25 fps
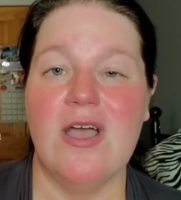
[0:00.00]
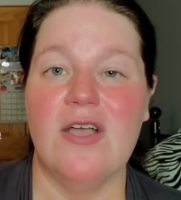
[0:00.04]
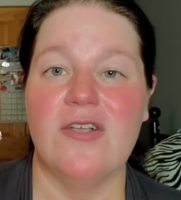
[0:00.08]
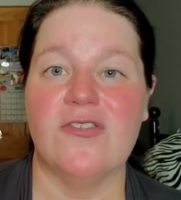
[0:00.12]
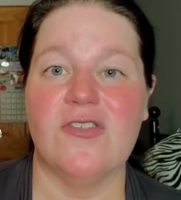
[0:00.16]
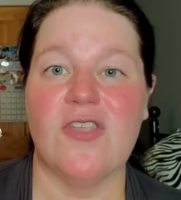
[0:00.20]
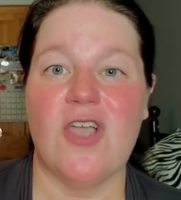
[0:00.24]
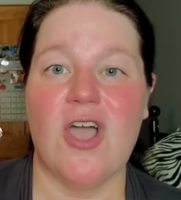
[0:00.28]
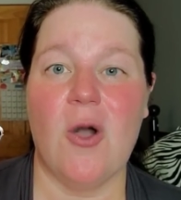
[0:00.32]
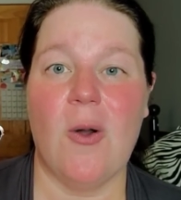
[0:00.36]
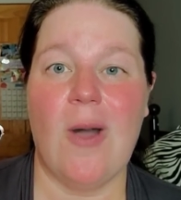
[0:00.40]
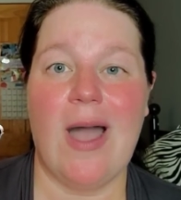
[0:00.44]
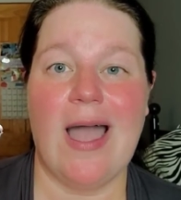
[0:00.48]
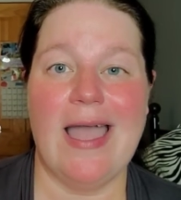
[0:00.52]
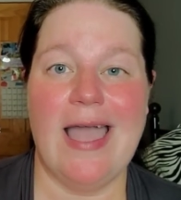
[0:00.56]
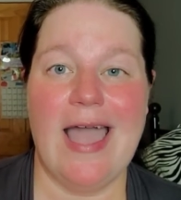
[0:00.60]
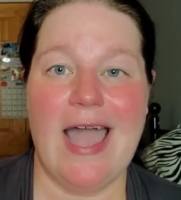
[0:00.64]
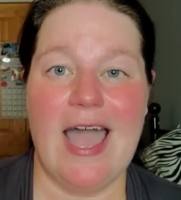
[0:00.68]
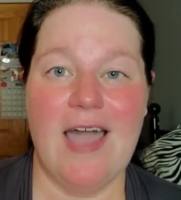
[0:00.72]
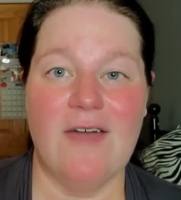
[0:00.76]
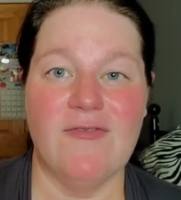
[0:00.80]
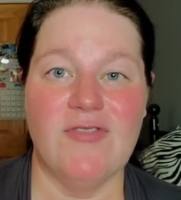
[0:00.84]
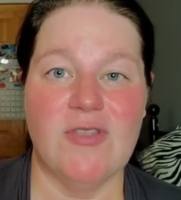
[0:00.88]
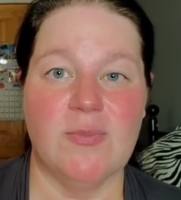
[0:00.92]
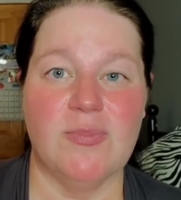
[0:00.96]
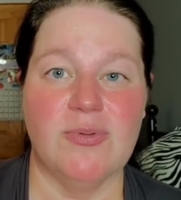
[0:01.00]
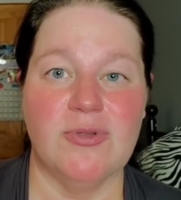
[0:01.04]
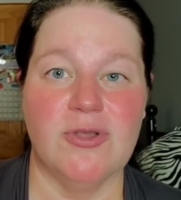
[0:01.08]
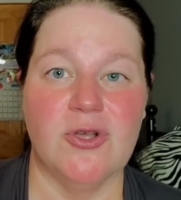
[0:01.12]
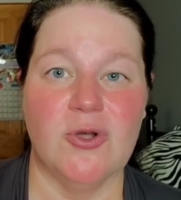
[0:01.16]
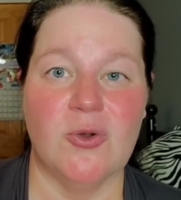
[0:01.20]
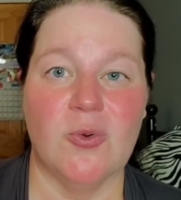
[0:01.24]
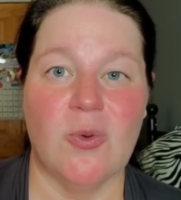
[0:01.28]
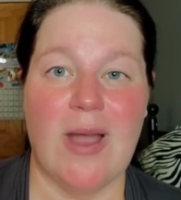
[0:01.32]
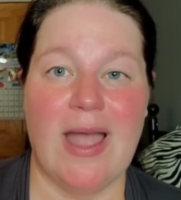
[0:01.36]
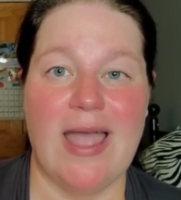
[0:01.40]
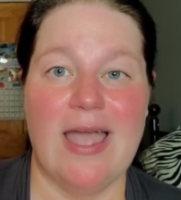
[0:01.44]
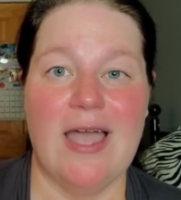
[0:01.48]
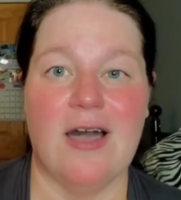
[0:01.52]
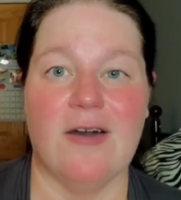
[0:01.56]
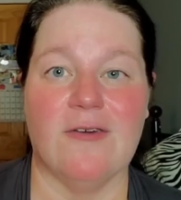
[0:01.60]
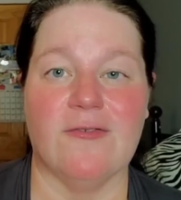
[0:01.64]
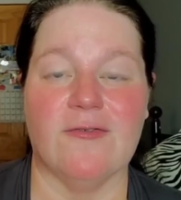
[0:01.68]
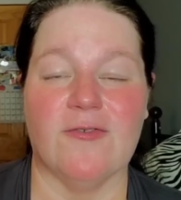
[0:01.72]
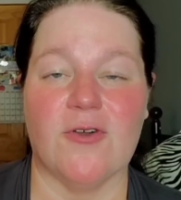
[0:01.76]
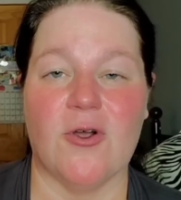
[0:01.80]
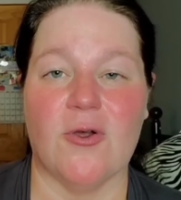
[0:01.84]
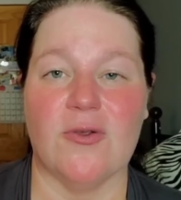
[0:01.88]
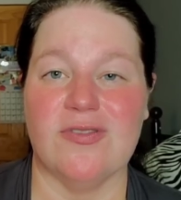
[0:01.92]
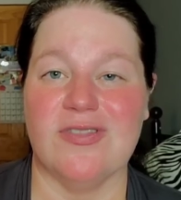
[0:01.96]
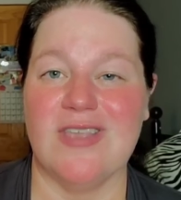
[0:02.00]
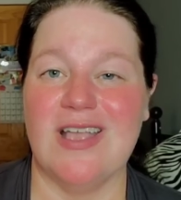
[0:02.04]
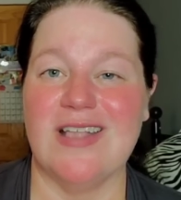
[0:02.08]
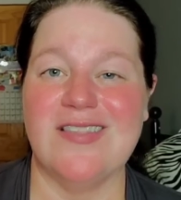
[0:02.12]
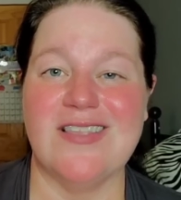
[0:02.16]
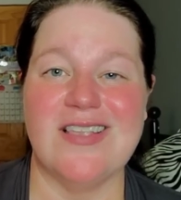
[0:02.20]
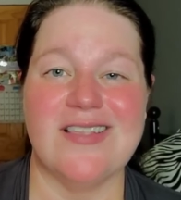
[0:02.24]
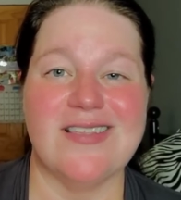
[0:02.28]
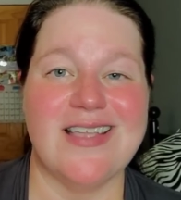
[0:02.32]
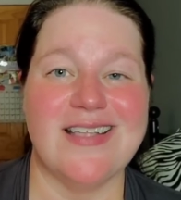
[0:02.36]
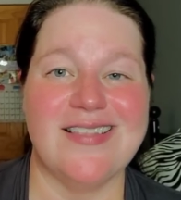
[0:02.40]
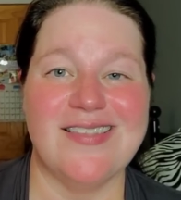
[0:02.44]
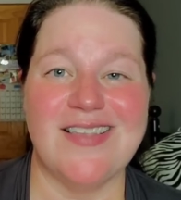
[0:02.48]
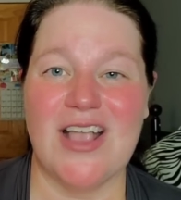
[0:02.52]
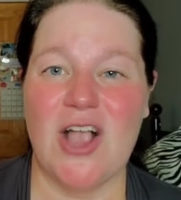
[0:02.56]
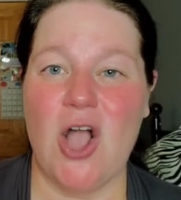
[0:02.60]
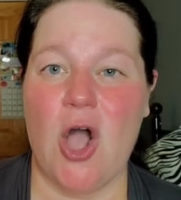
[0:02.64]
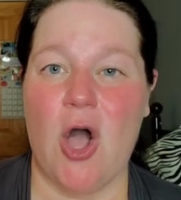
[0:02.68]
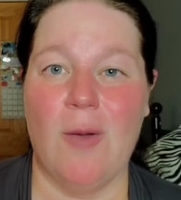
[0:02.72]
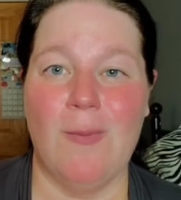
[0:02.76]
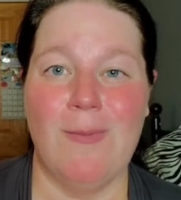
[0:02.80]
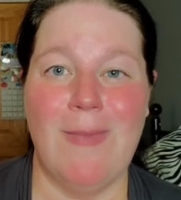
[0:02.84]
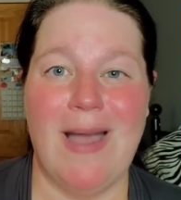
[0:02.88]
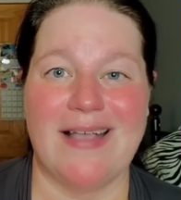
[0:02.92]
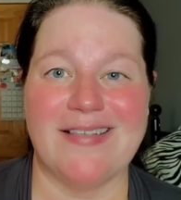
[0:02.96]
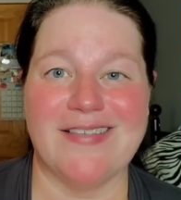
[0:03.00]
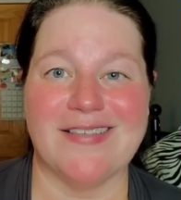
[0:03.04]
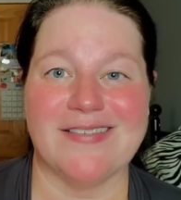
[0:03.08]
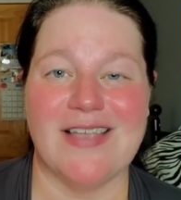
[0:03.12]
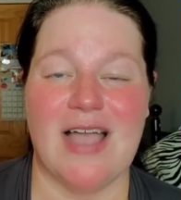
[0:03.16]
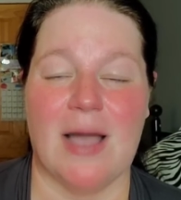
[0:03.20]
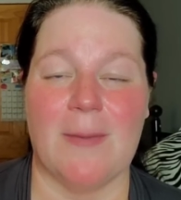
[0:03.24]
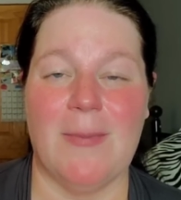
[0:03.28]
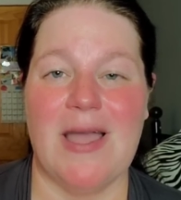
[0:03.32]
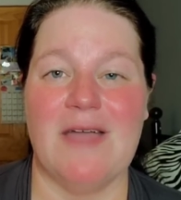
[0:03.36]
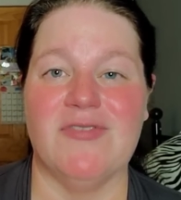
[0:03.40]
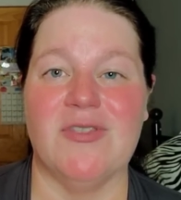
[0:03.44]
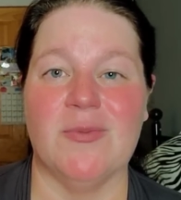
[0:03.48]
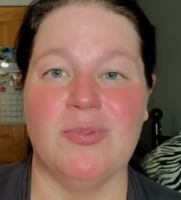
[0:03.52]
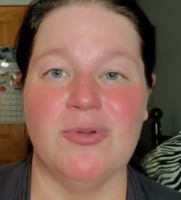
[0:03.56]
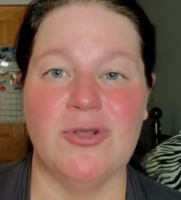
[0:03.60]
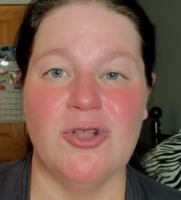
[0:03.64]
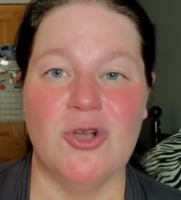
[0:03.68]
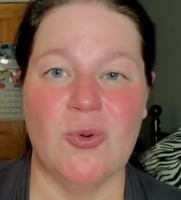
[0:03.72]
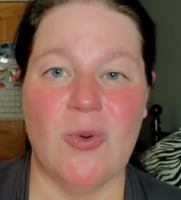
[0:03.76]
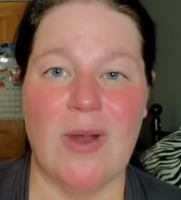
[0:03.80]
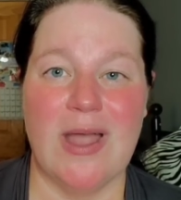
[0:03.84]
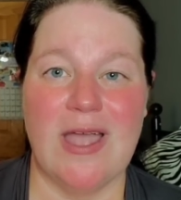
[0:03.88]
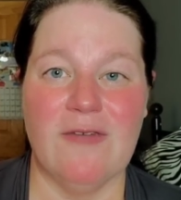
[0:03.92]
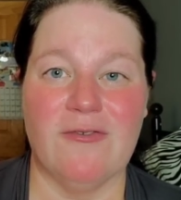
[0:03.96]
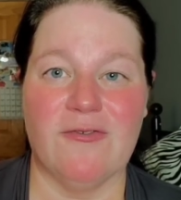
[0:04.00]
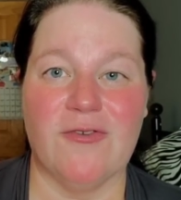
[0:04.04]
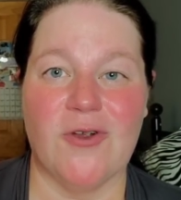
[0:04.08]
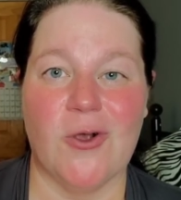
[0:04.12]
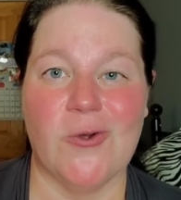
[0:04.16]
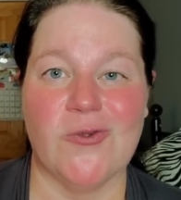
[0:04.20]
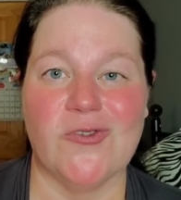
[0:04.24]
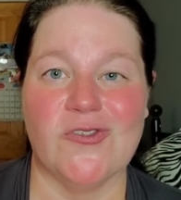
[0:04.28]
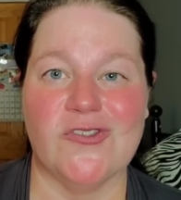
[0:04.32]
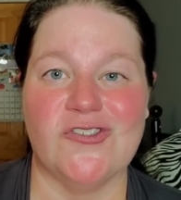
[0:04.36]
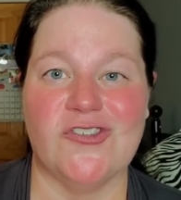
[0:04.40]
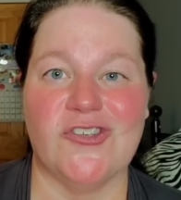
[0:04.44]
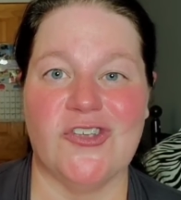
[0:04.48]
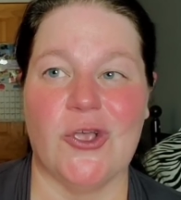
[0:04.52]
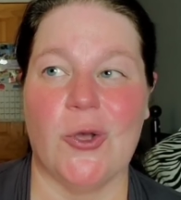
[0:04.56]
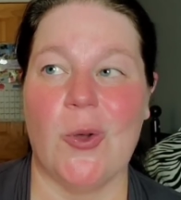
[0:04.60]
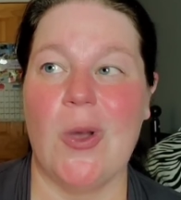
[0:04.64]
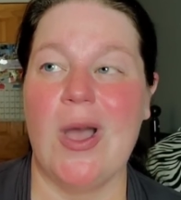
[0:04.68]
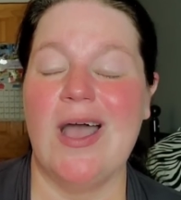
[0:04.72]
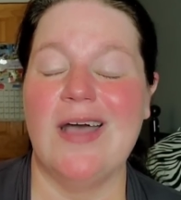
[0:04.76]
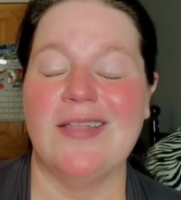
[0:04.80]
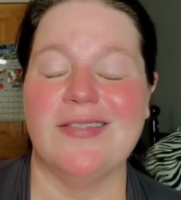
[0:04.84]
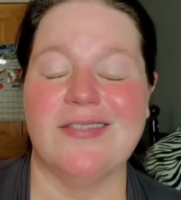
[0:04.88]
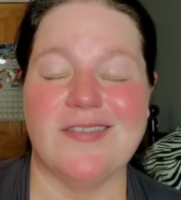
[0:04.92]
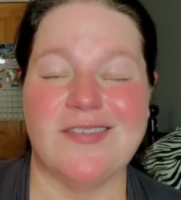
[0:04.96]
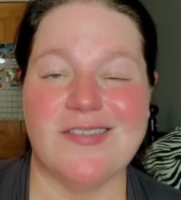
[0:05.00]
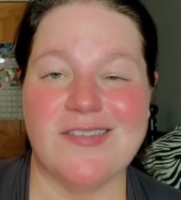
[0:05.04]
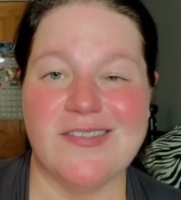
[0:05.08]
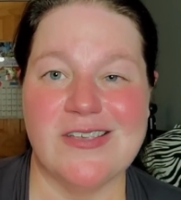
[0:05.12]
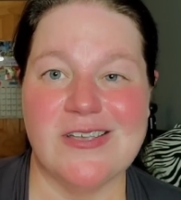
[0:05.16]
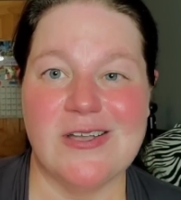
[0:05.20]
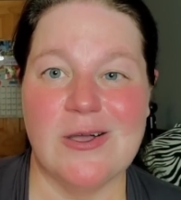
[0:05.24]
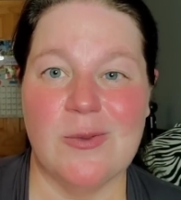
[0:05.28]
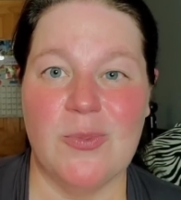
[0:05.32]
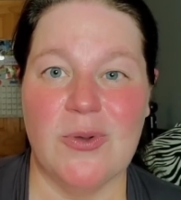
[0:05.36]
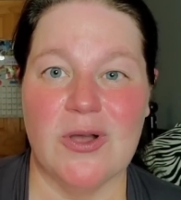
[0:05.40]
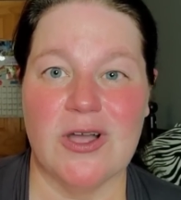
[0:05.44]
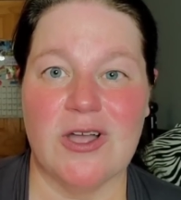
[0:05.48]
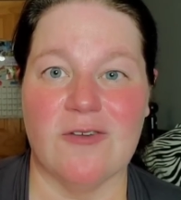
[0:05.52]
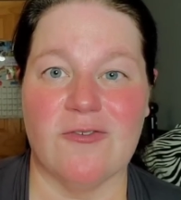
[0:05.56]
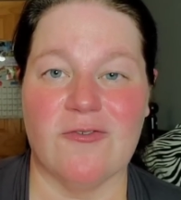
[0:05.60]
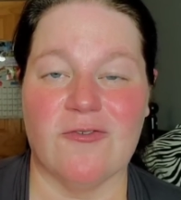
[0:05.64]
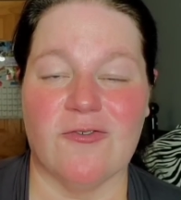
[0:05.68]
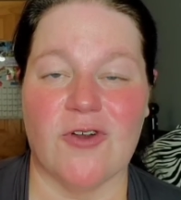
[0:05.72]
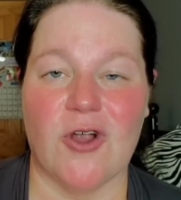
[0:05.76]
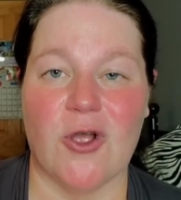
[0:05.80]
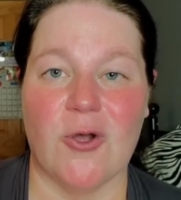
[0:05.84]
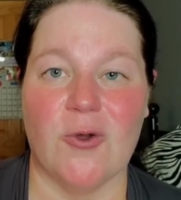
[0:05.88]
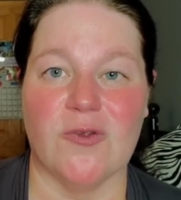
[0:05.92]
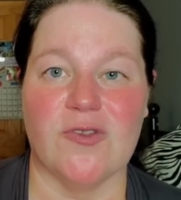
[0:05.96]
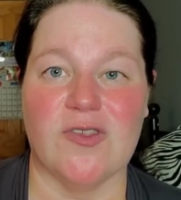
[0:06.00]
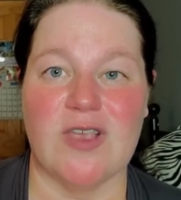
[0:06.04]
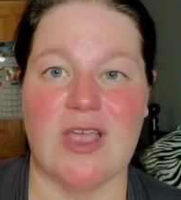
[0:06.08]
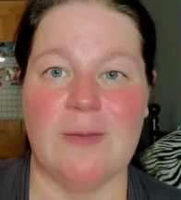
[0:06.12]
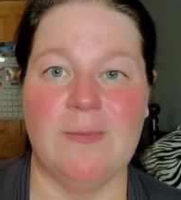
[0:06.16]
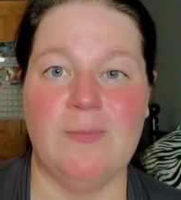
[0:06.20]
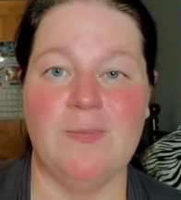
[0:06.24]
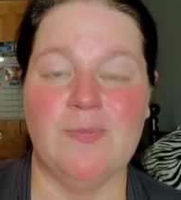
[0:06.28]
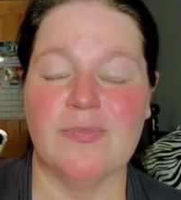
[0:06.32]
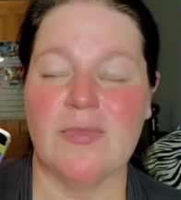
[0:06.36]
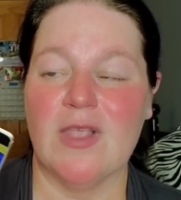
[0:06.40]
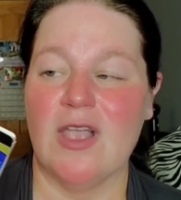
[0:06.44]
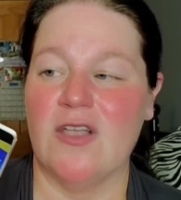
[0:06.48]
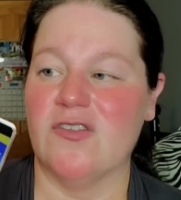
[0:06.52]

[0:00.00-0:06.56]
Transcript: So I have the Blu-ray of Frozen. It's like all messed up. I have the Blu-ray of Frozen 2, the Steelbook of Frozen.